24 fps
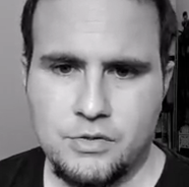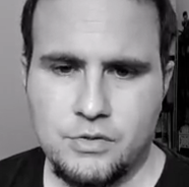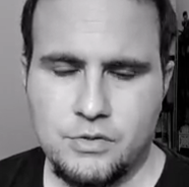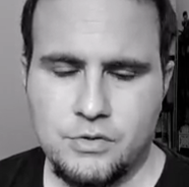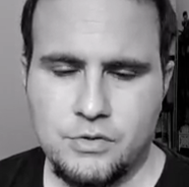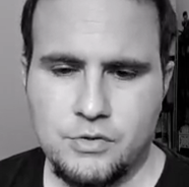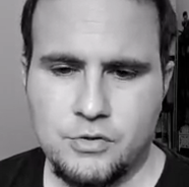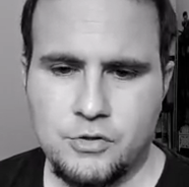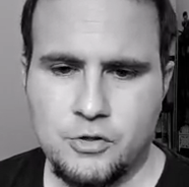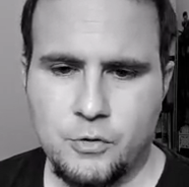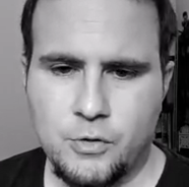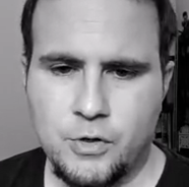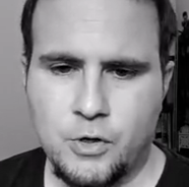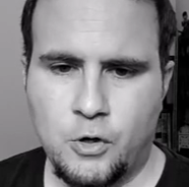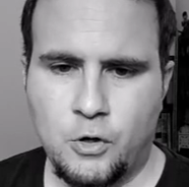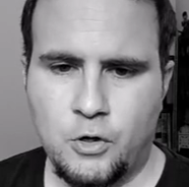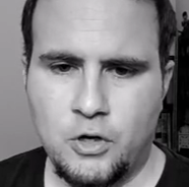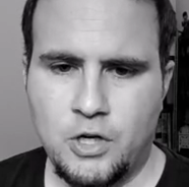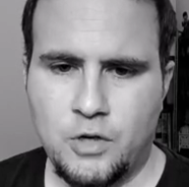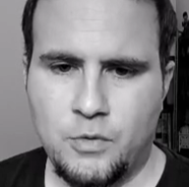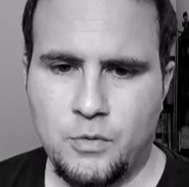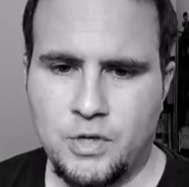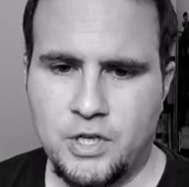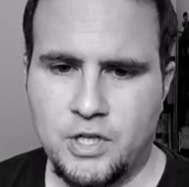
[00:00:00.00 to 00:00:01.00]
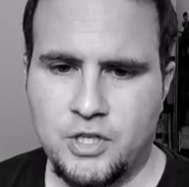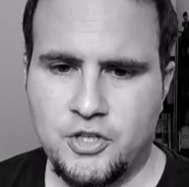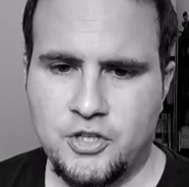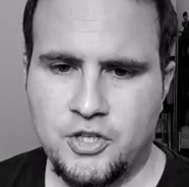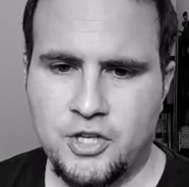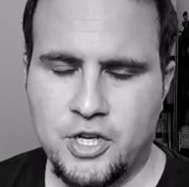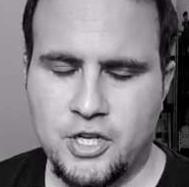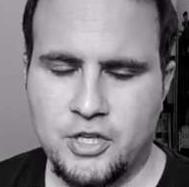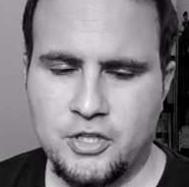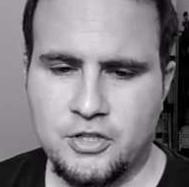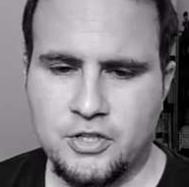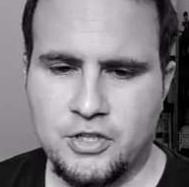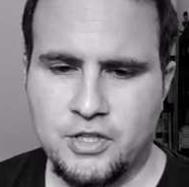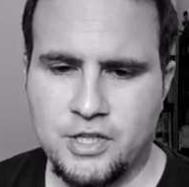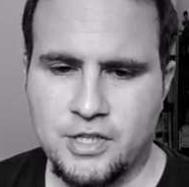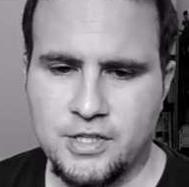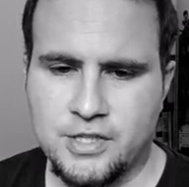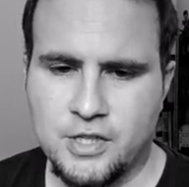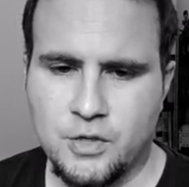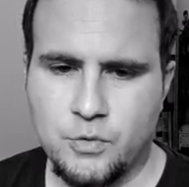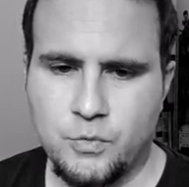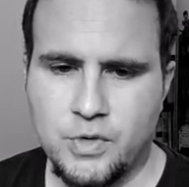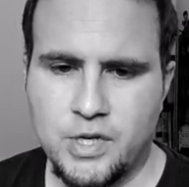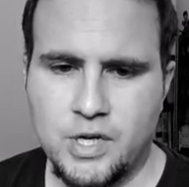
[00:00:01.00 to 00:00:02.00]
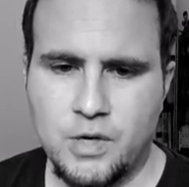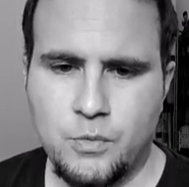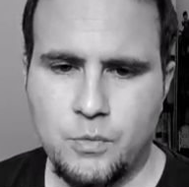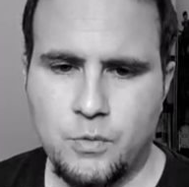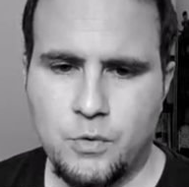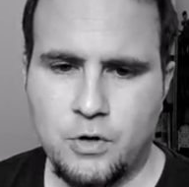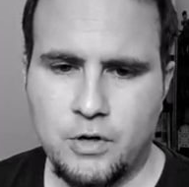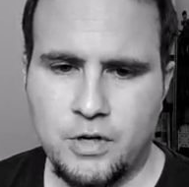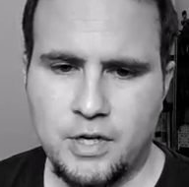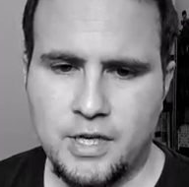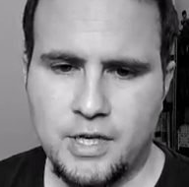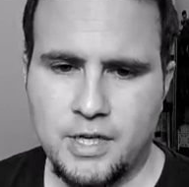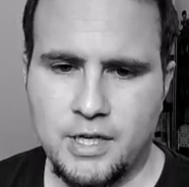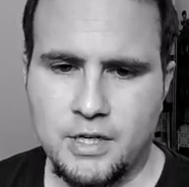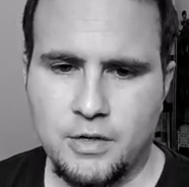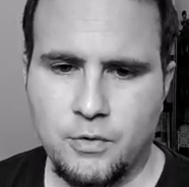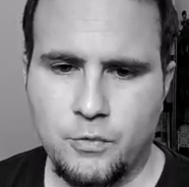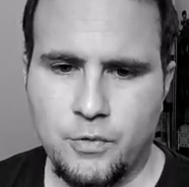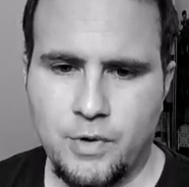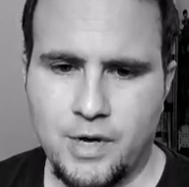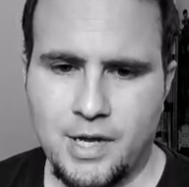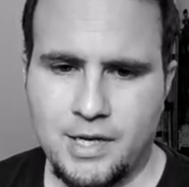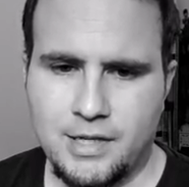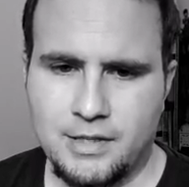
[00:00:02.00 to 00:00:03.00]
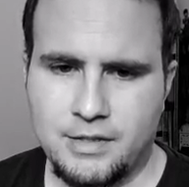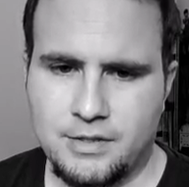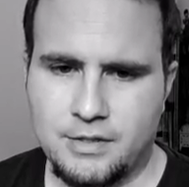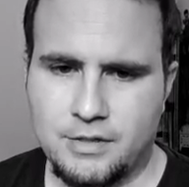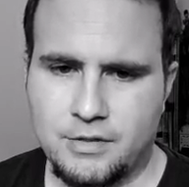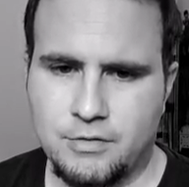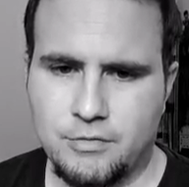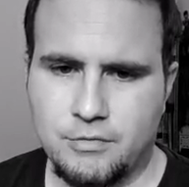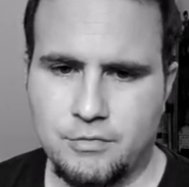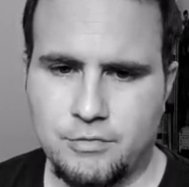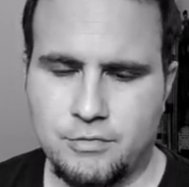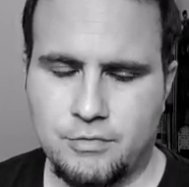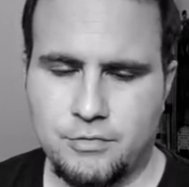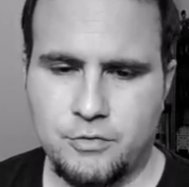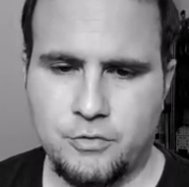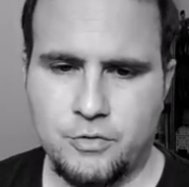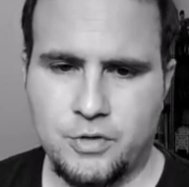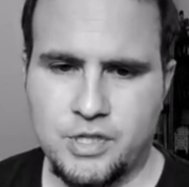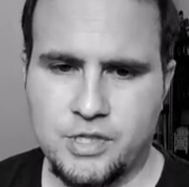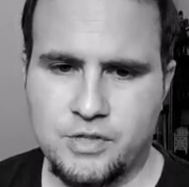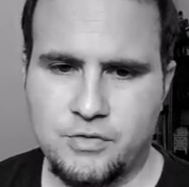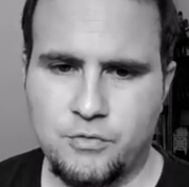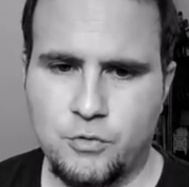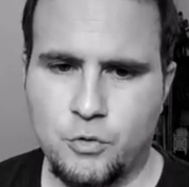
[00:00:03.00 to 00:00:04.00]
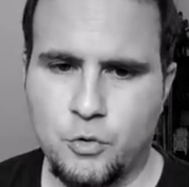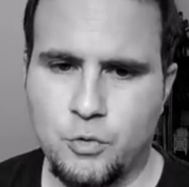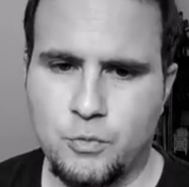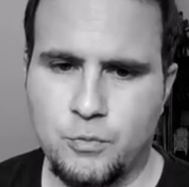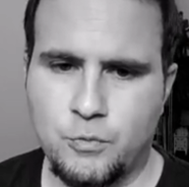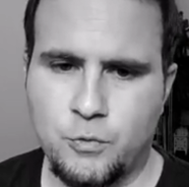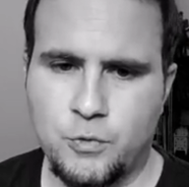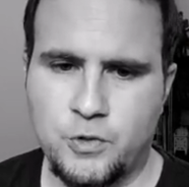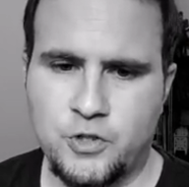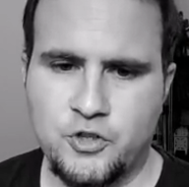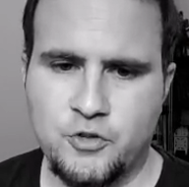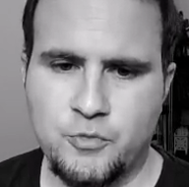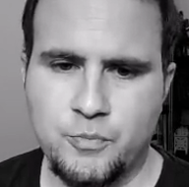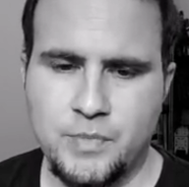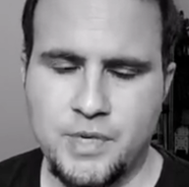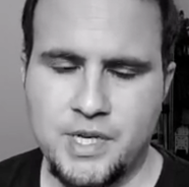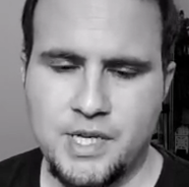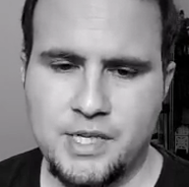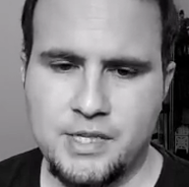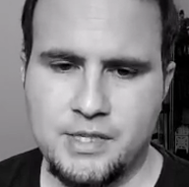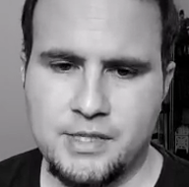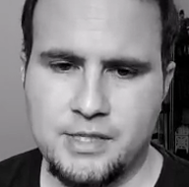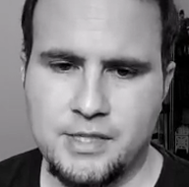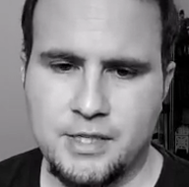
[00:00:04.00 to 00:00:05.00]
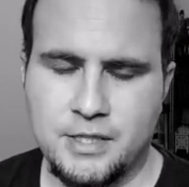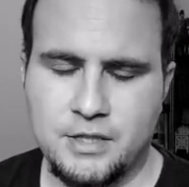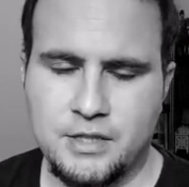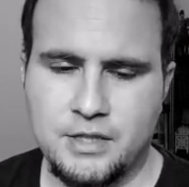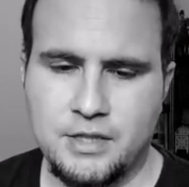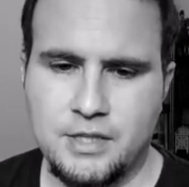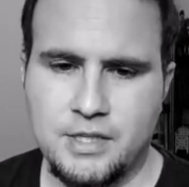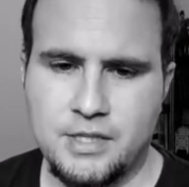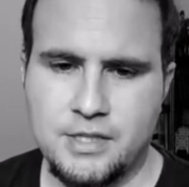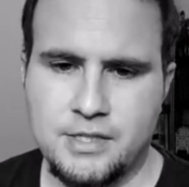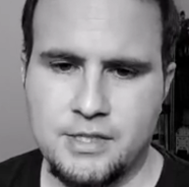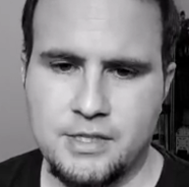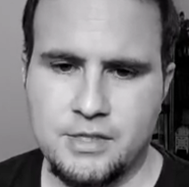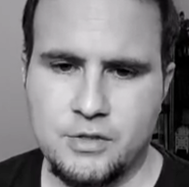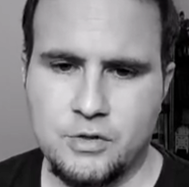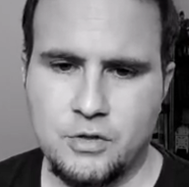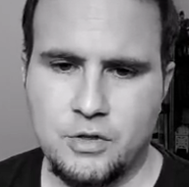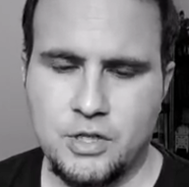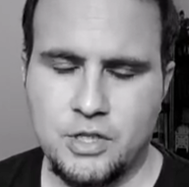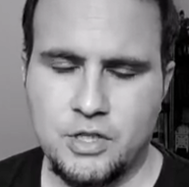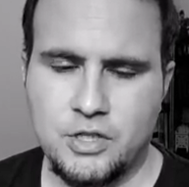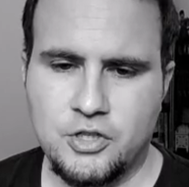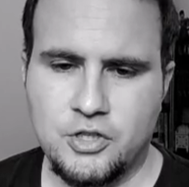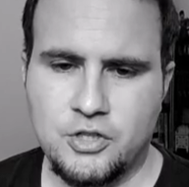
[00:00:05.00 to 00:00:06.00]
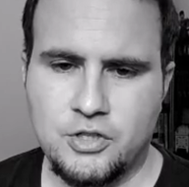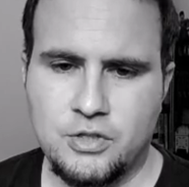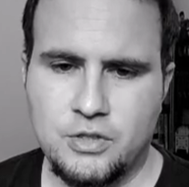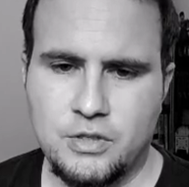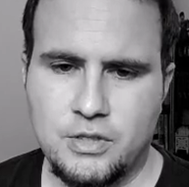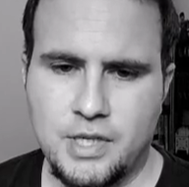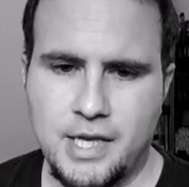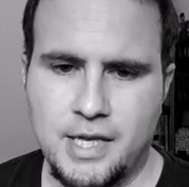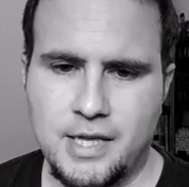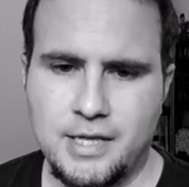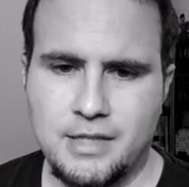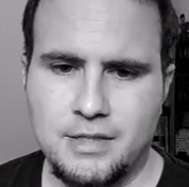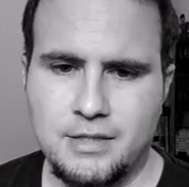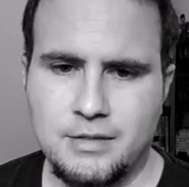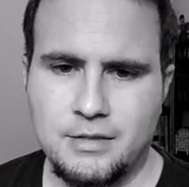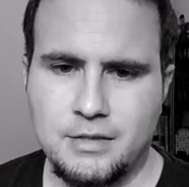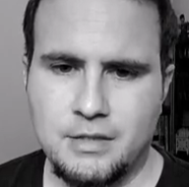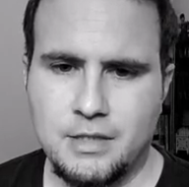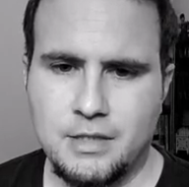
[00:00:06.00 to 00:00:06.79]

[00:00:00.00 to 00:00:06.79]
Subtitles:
So we only want to change this, and we are working in relative transform, which means that this is going to add